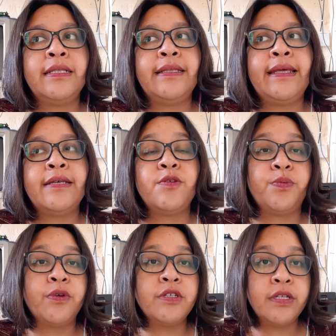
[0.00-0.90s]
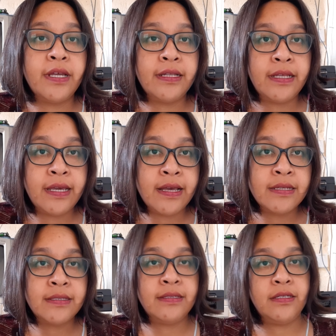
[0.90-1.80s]
the supporting
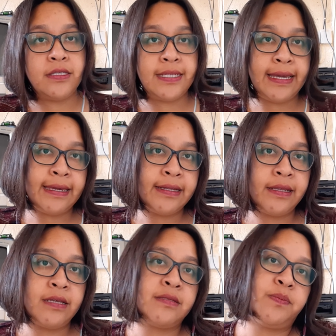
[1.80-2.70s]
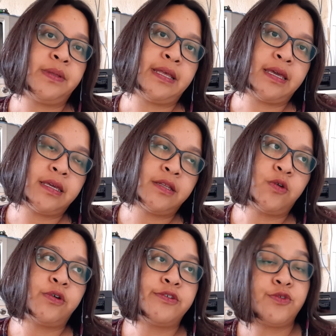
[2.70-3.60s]
ideas detail, explain,
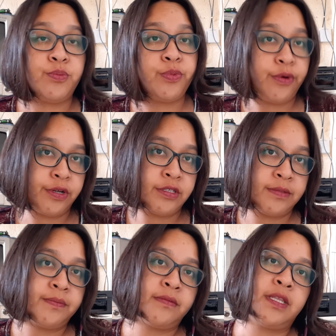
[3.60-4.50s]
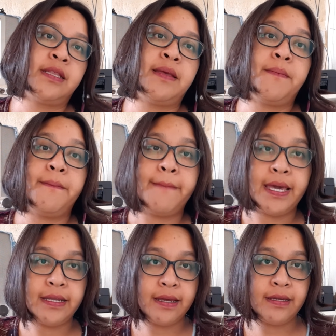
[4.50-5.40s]
or support the
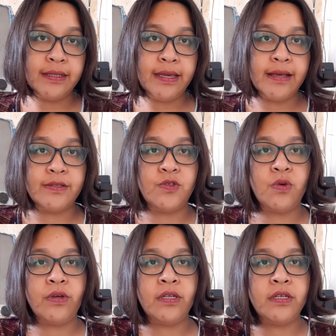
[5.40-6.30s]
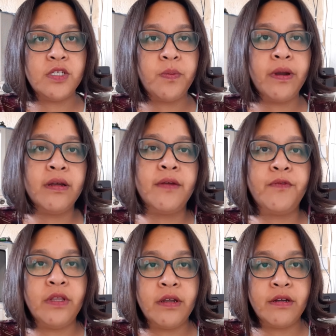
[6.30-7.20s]
main idea. So in each paragraph
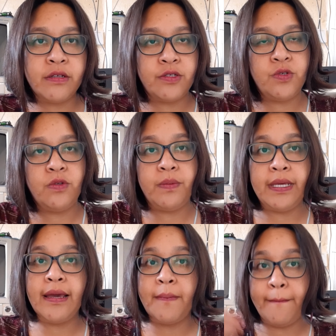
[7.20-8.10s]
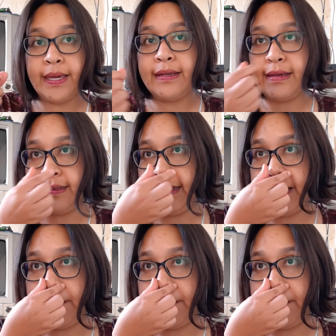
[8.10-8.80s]
there should be a main idea.